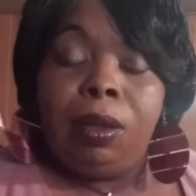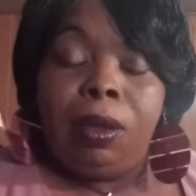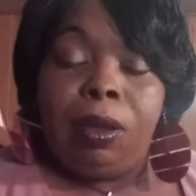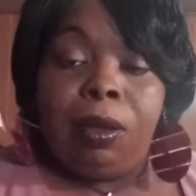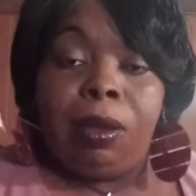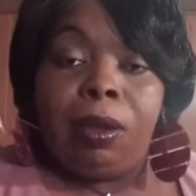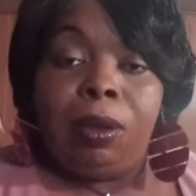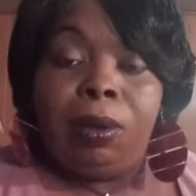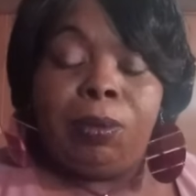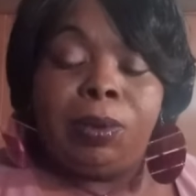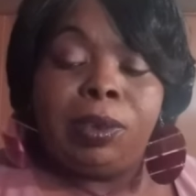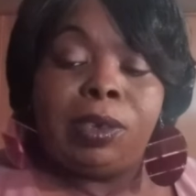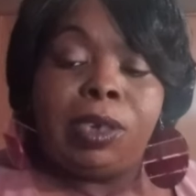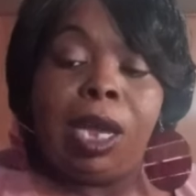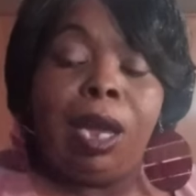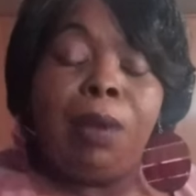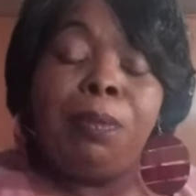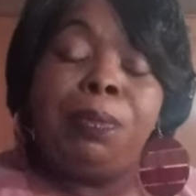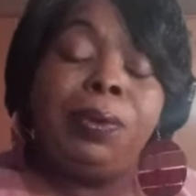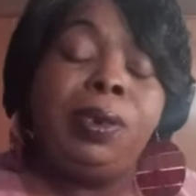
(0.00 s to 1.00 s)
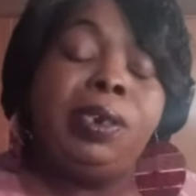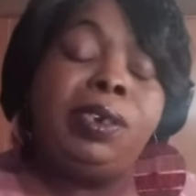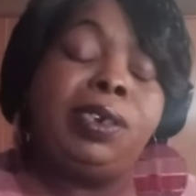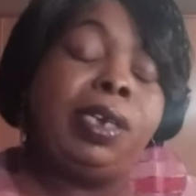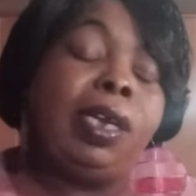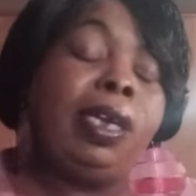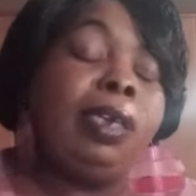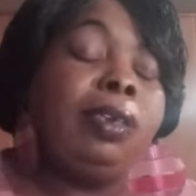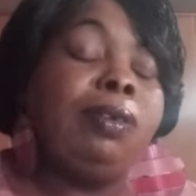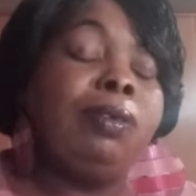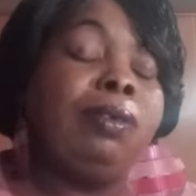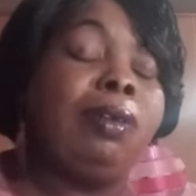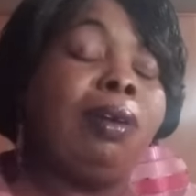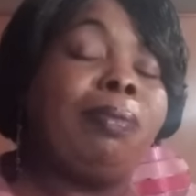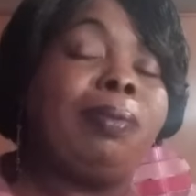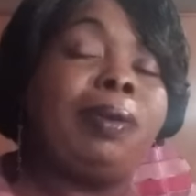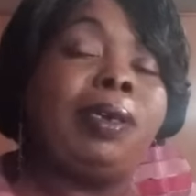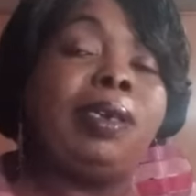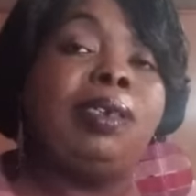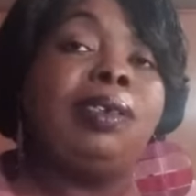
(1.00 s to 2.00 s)
uh, which I appreciate, you
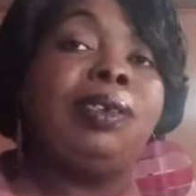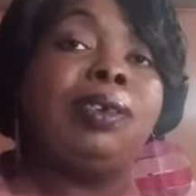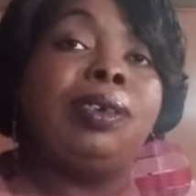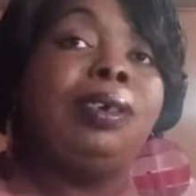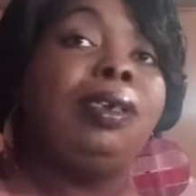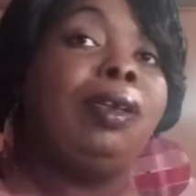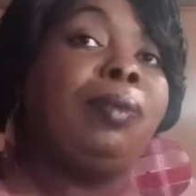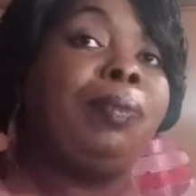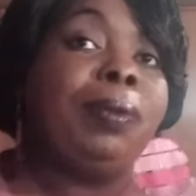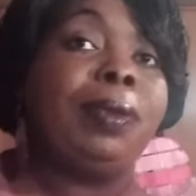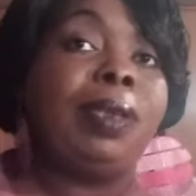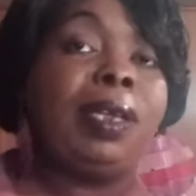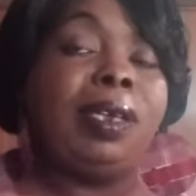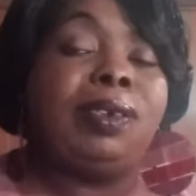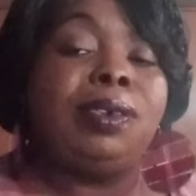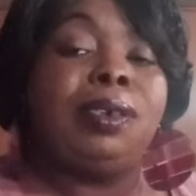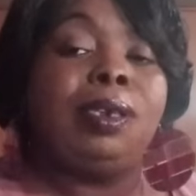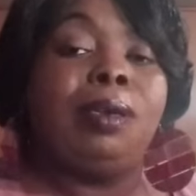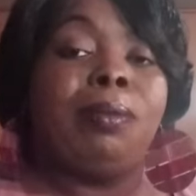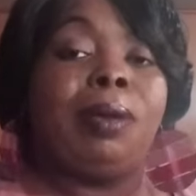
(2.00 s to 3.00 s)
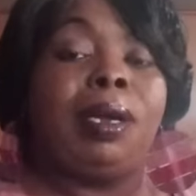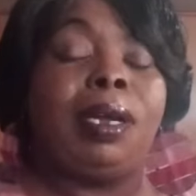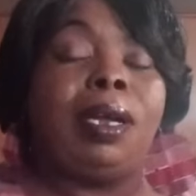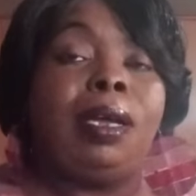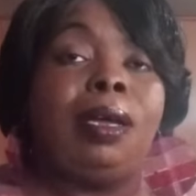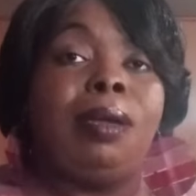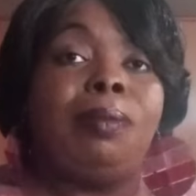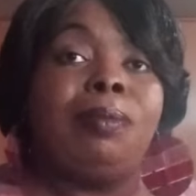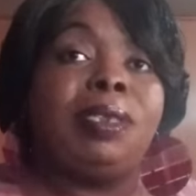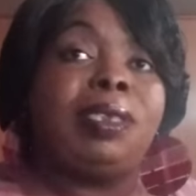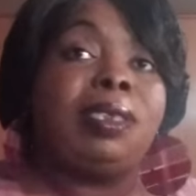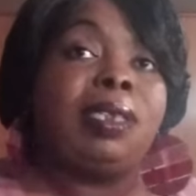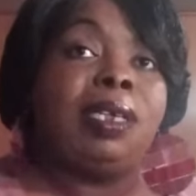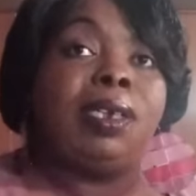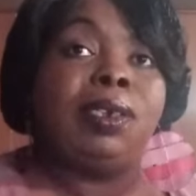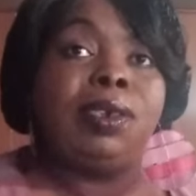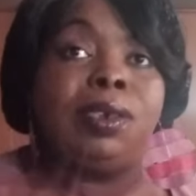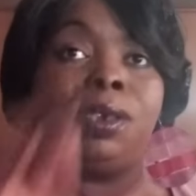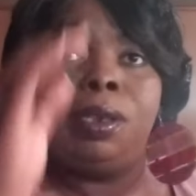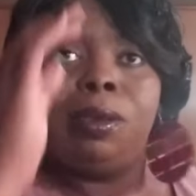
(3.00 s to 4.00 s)
know, because you could have put that shit in my comment
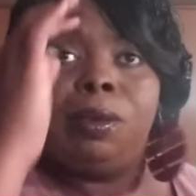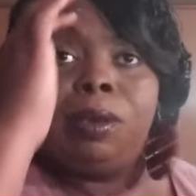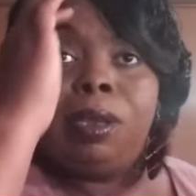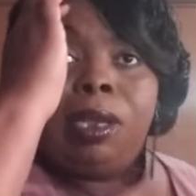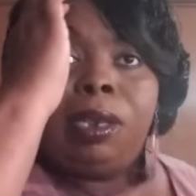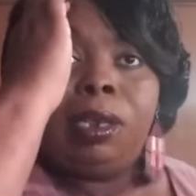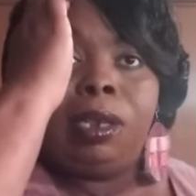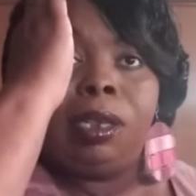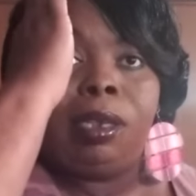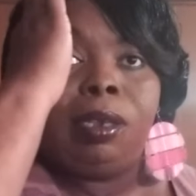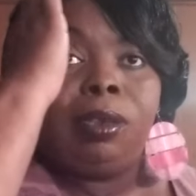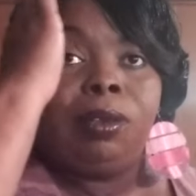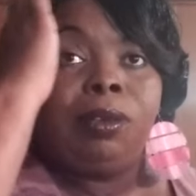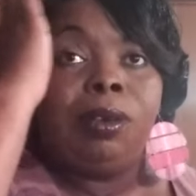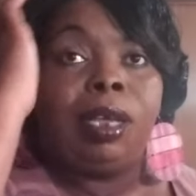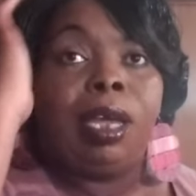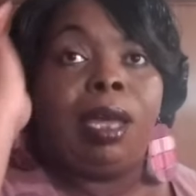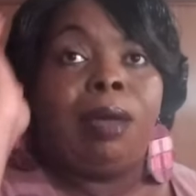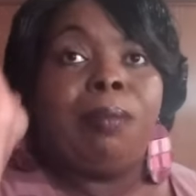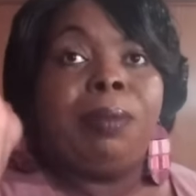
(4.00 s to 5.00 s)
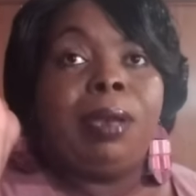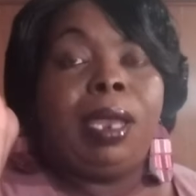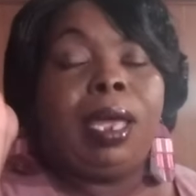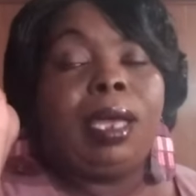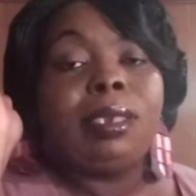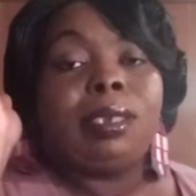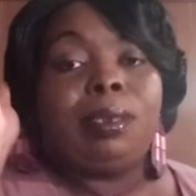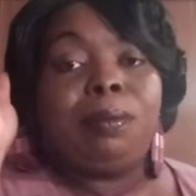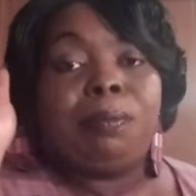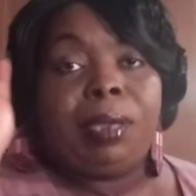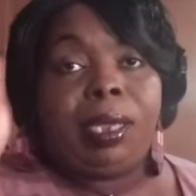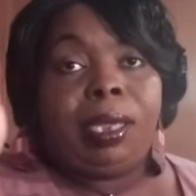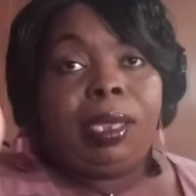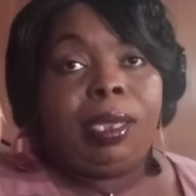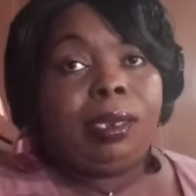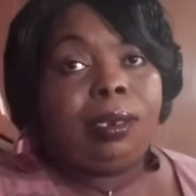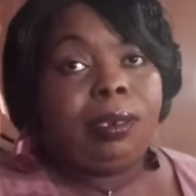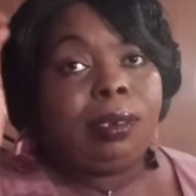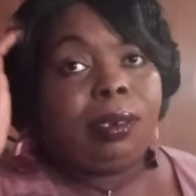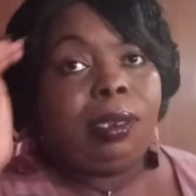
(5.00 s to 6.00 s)
section, and, and then you'd have got blocked and
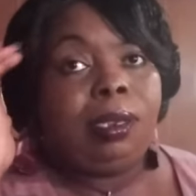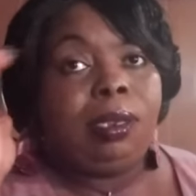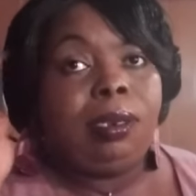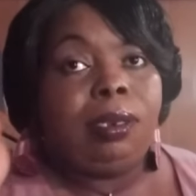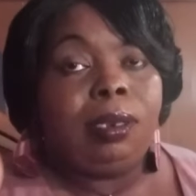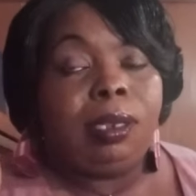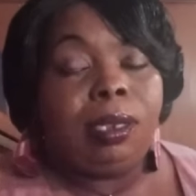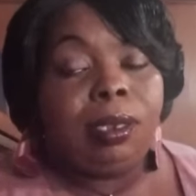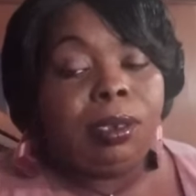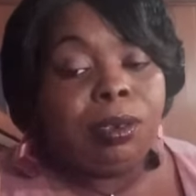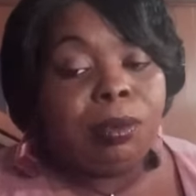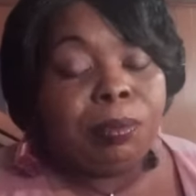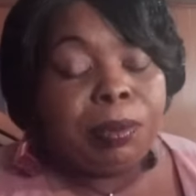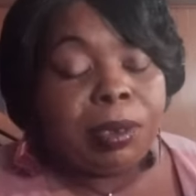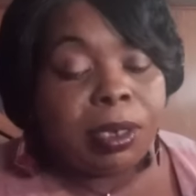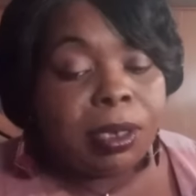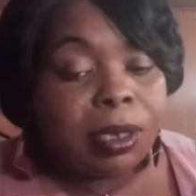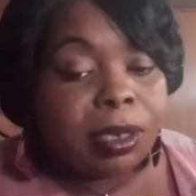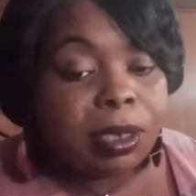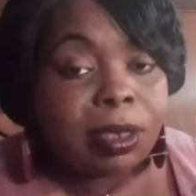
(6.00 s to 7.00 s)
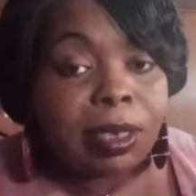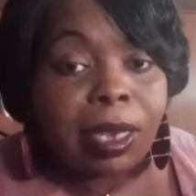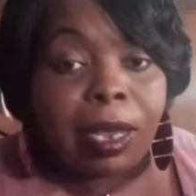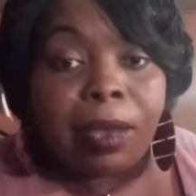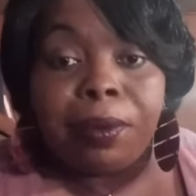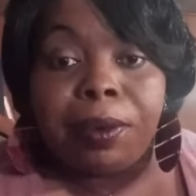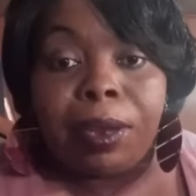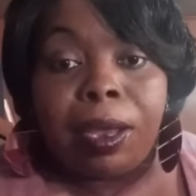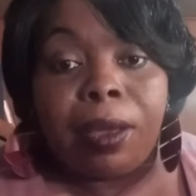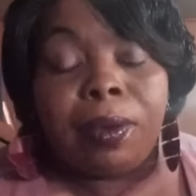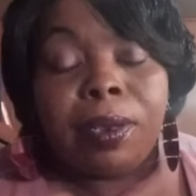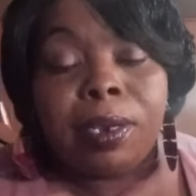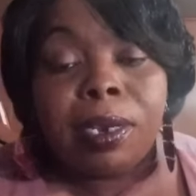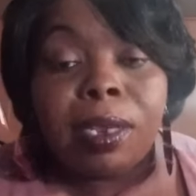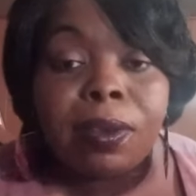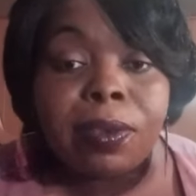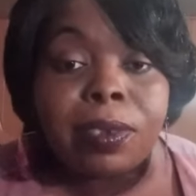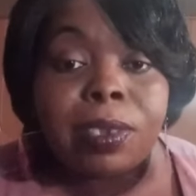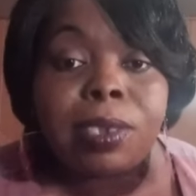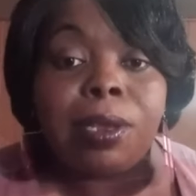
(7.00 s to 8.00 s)
banned, and, and then you'd have been cussed out and all that
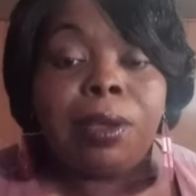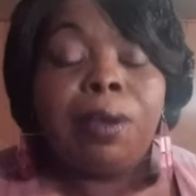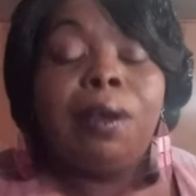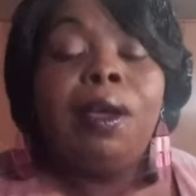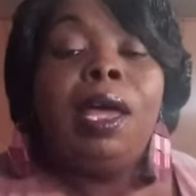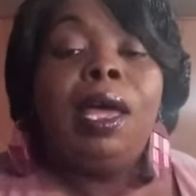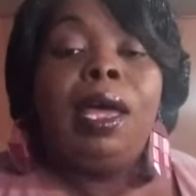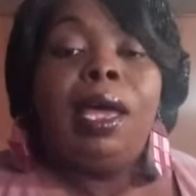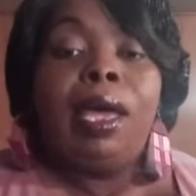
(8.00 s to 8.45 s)
other stuff.